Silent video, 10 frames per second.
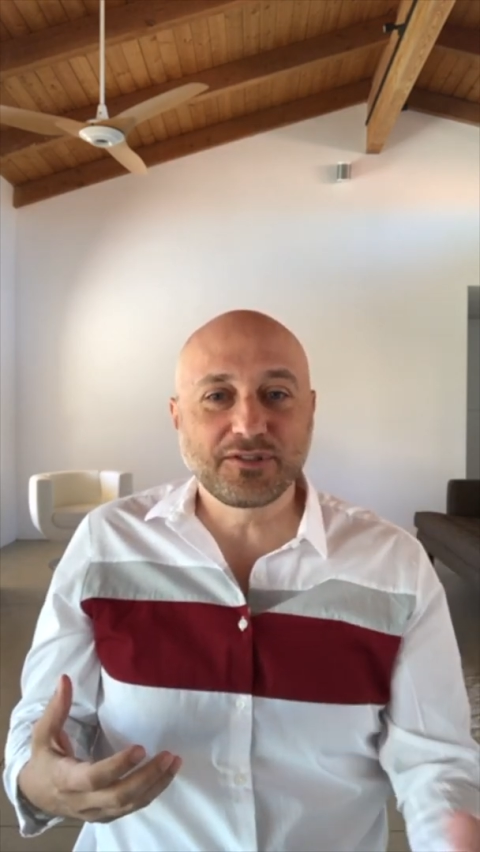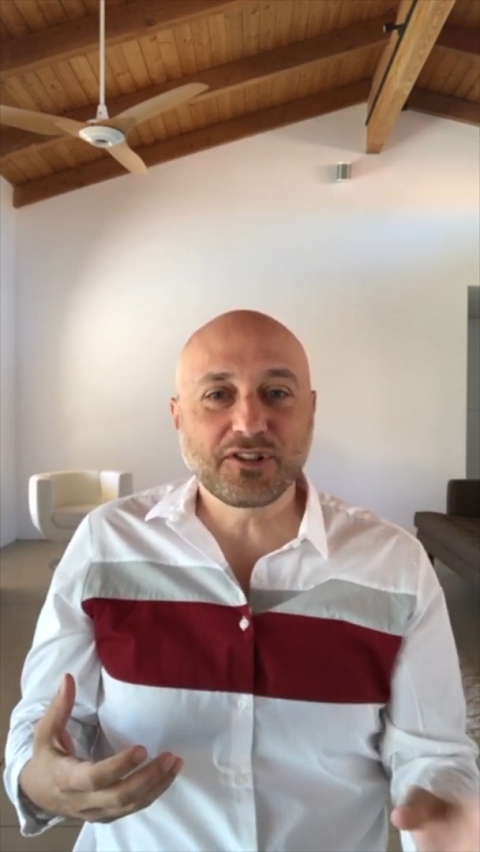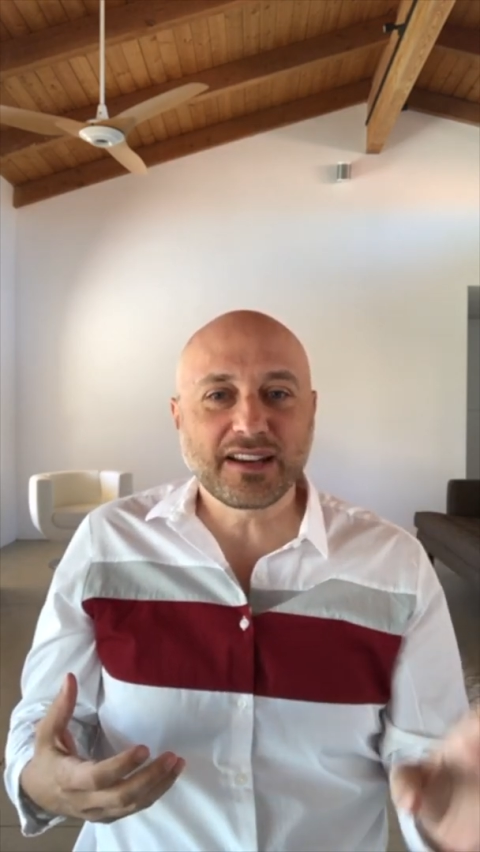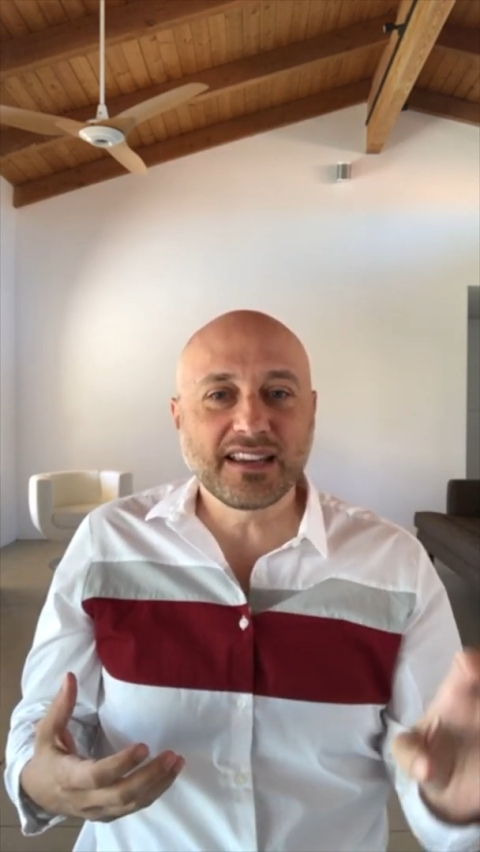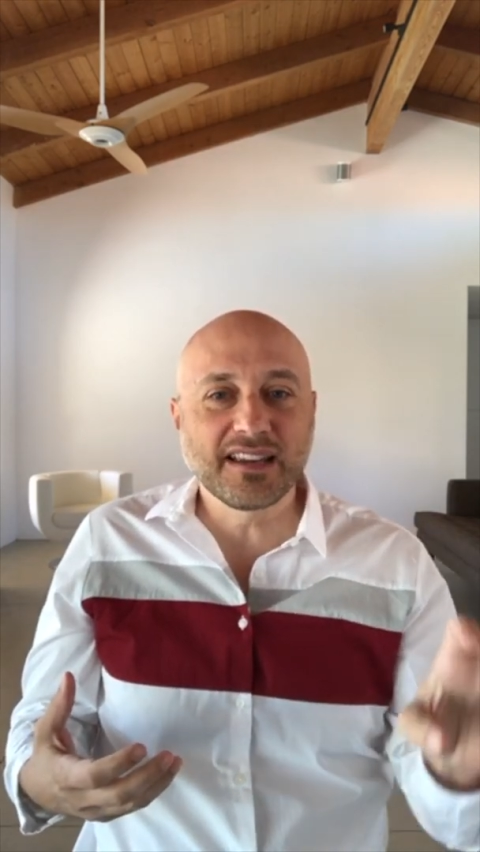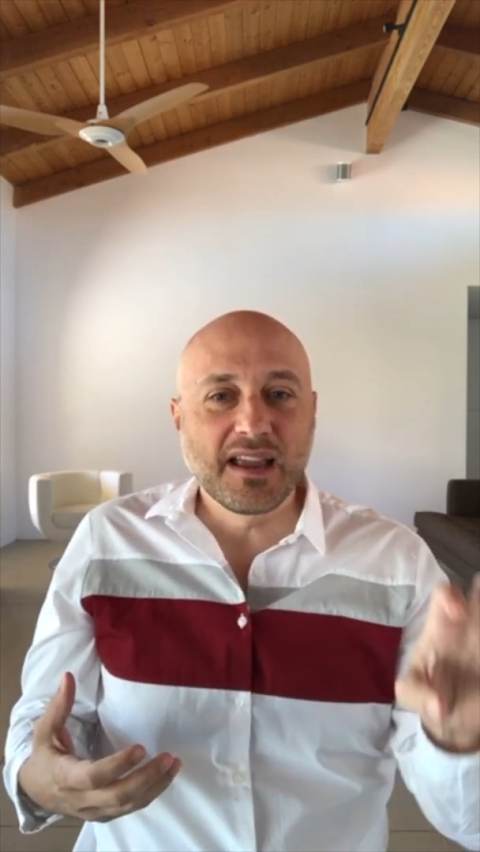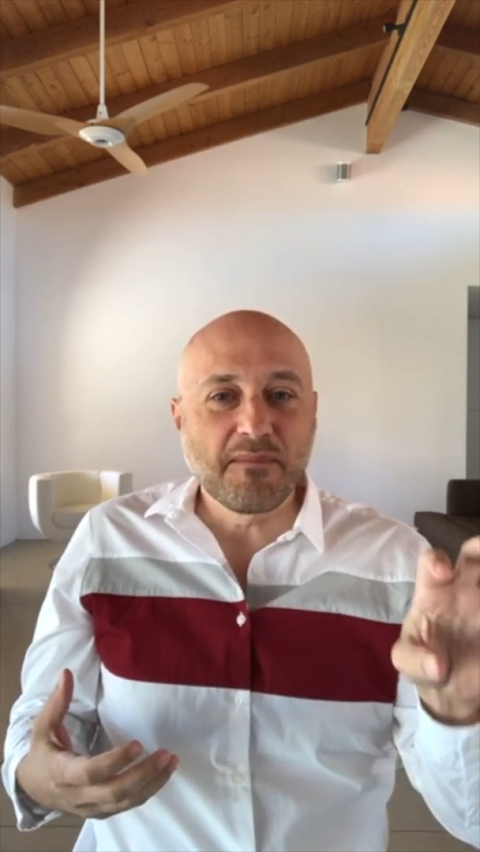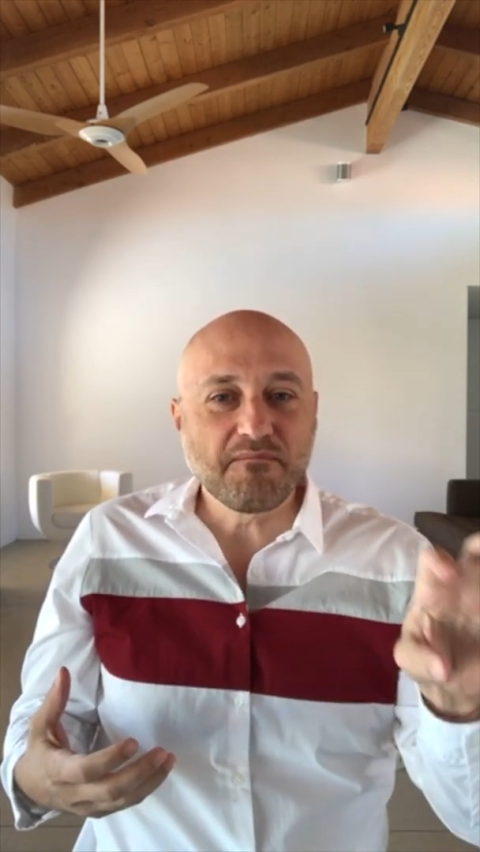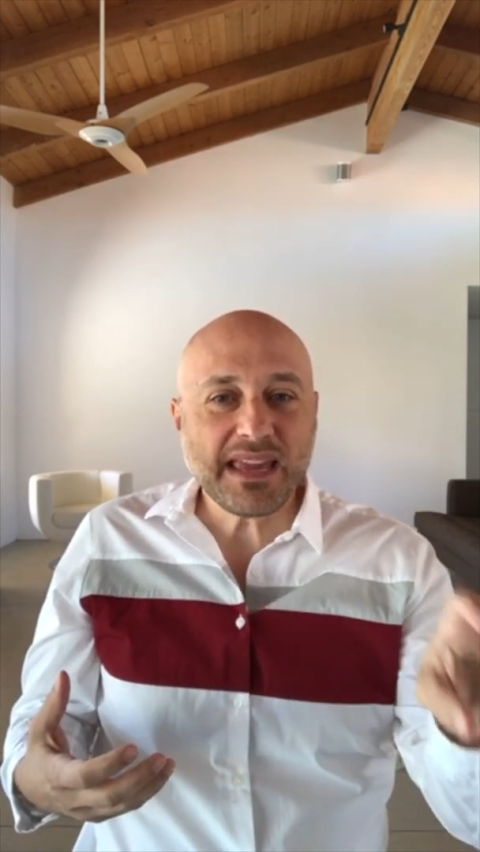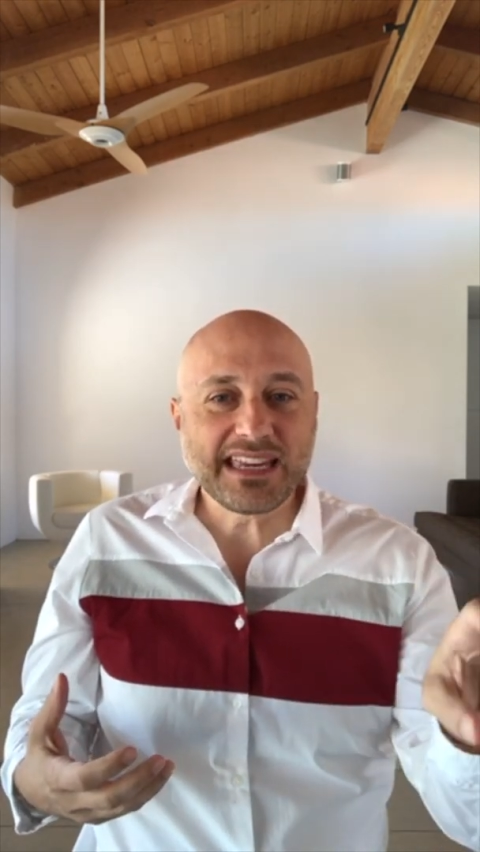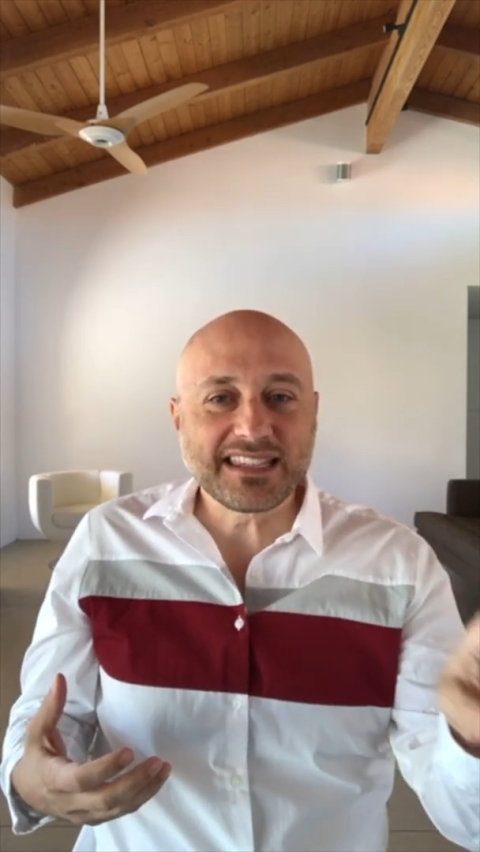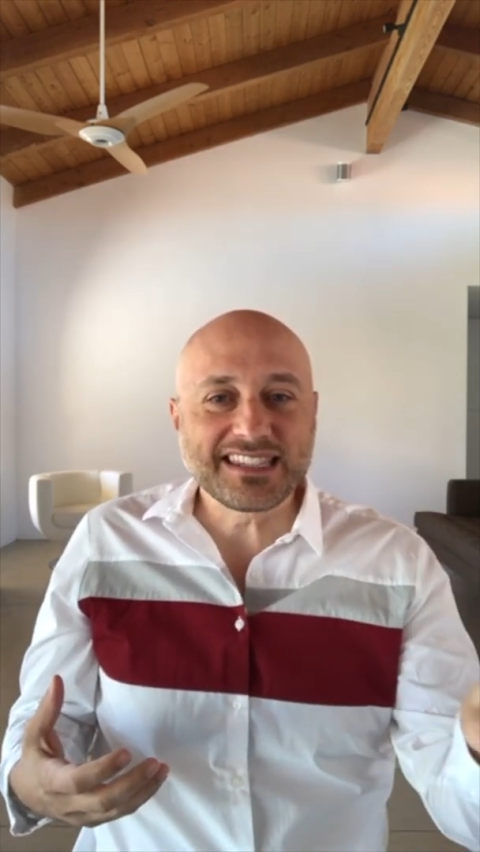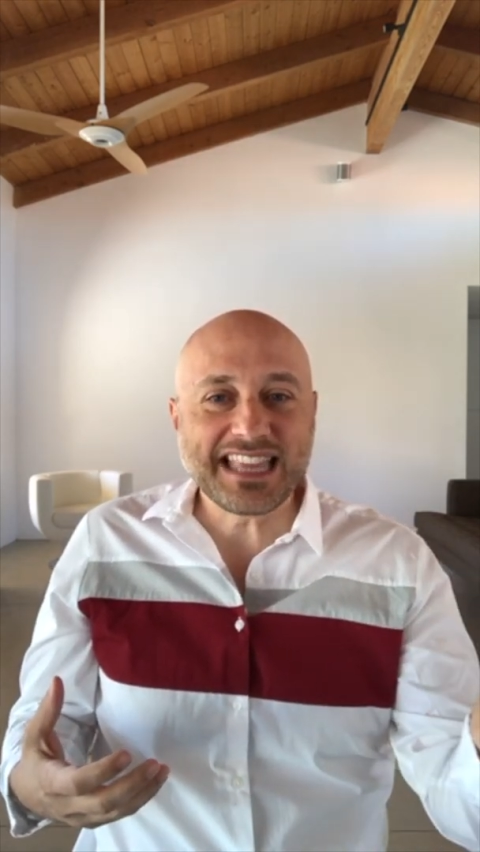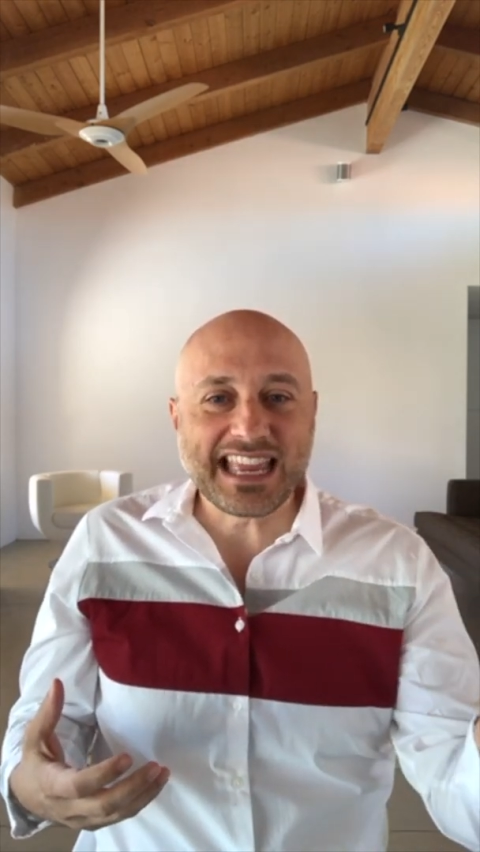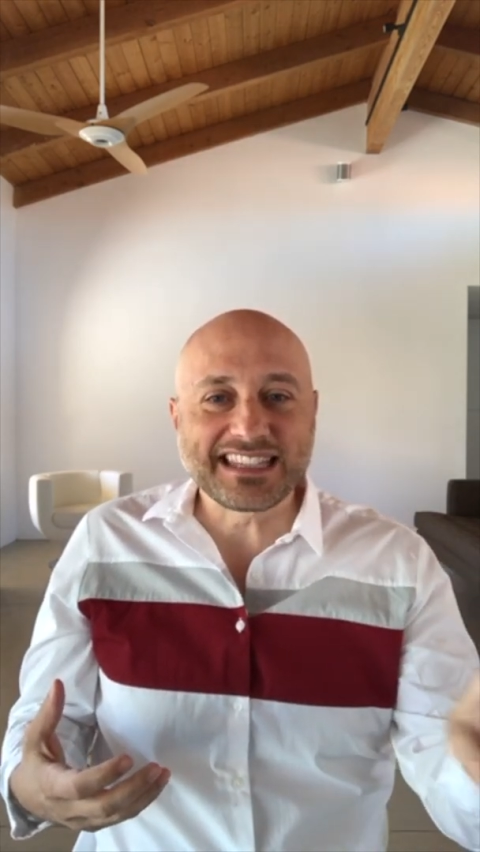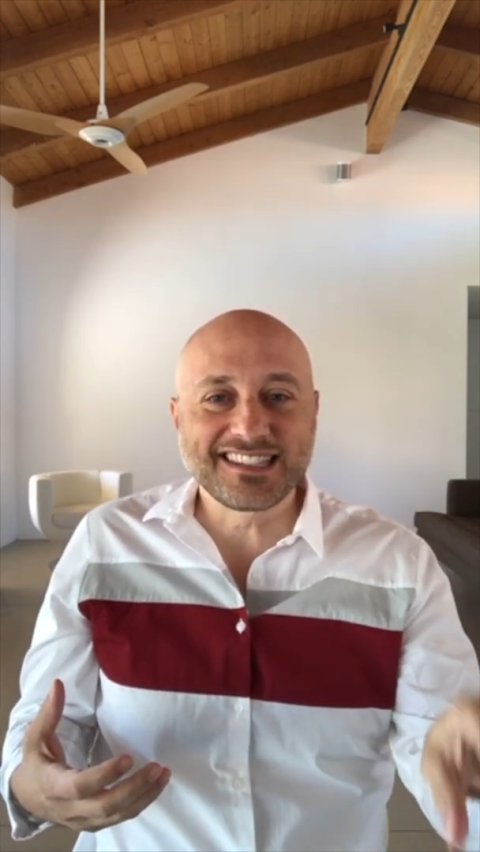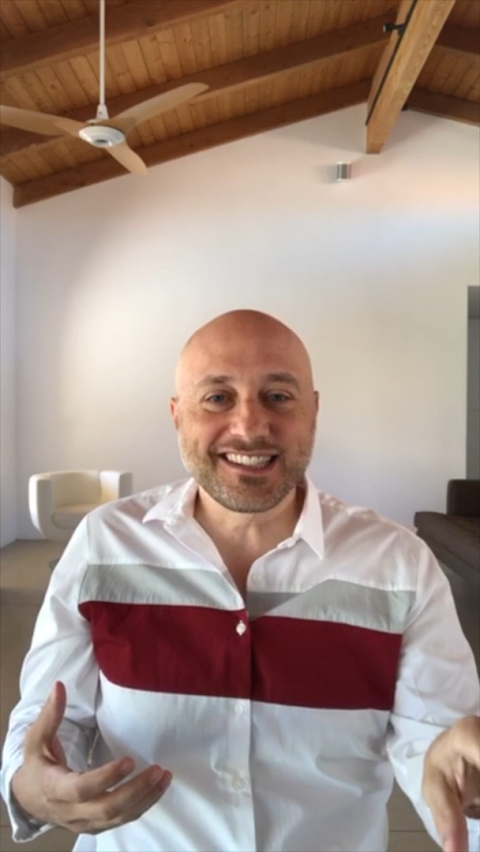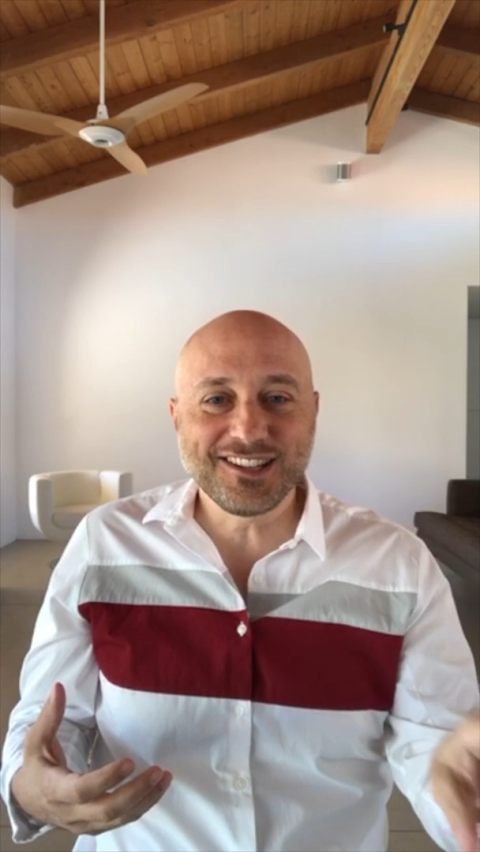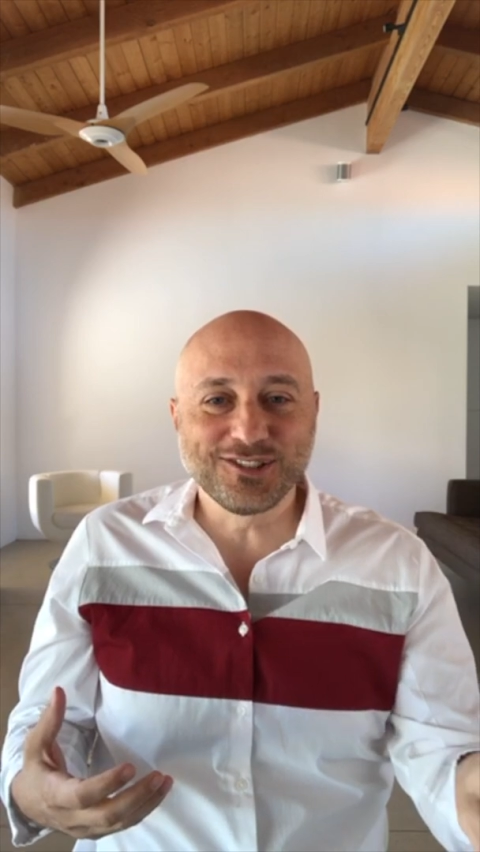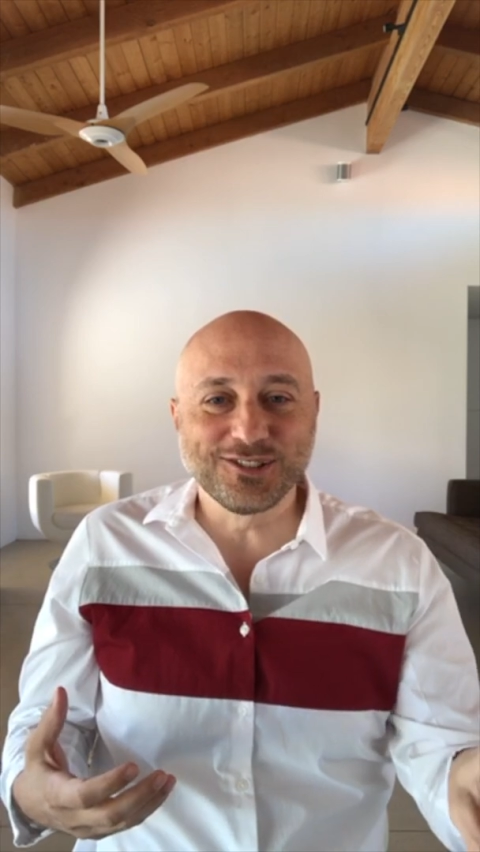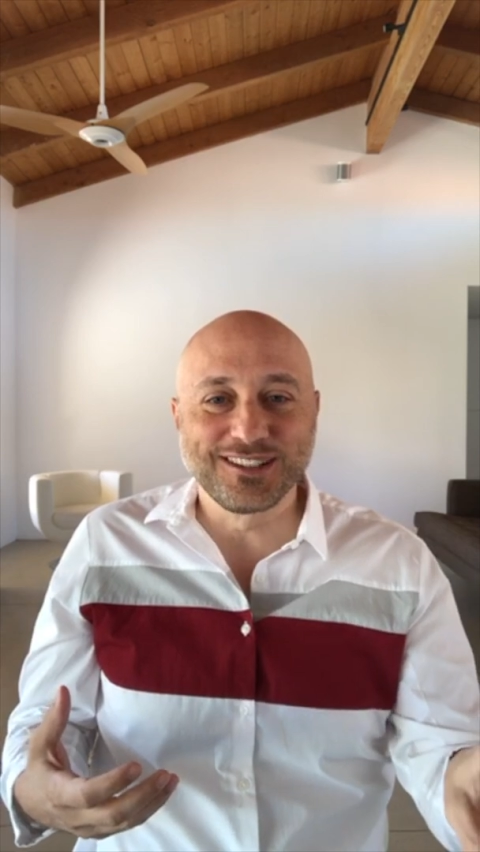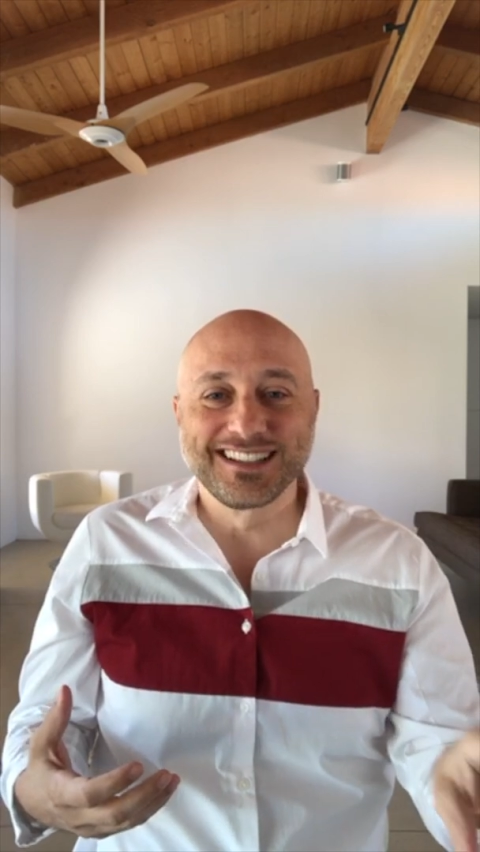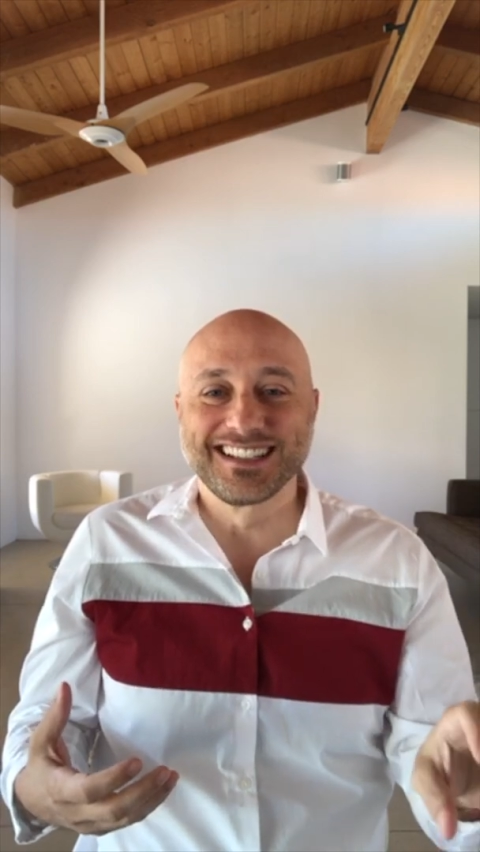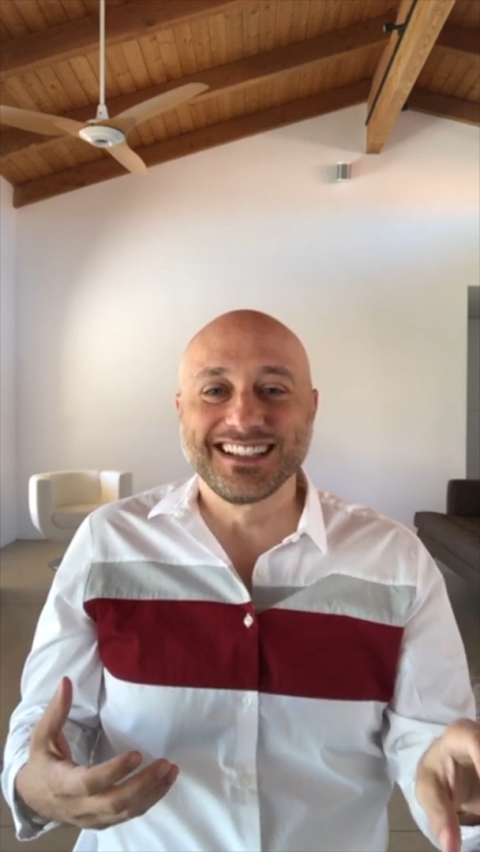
trying to make it stand still,